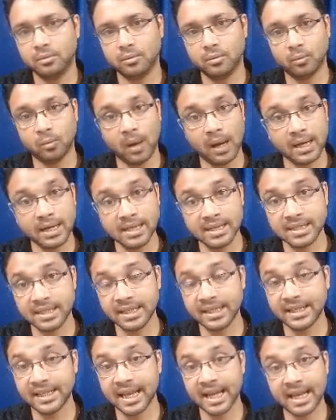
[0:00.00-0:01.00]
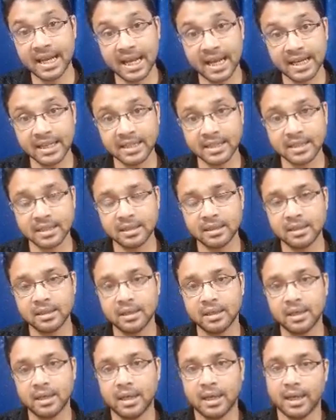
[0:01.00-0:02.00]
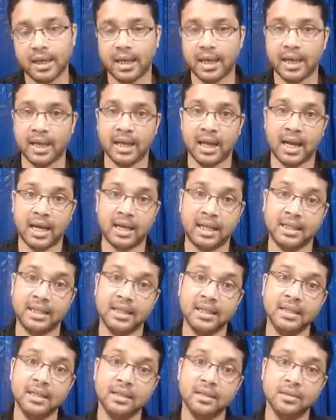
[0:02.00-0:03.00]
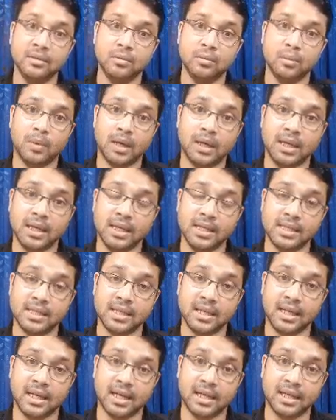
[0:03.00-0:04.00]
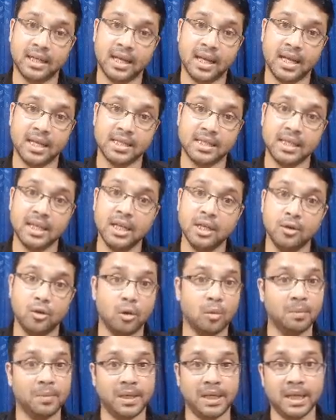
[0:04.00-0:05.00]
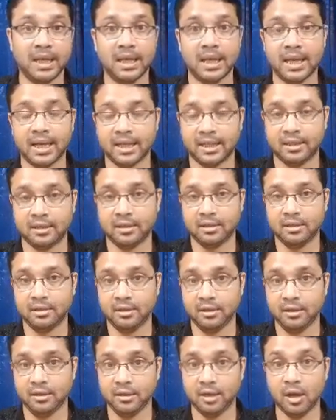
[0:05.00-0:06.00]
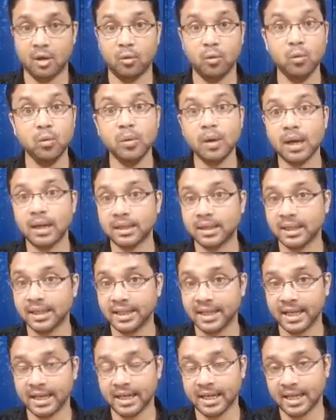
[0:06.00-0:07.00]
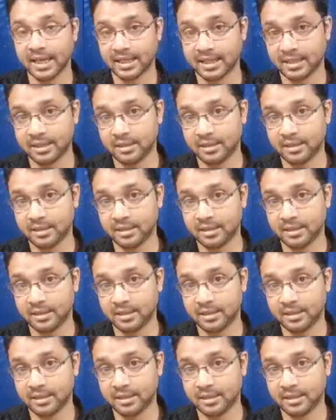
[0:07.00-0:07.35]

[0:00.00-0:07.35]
One is the real head and another one is regarded as the nominal head. Now, who are the real head?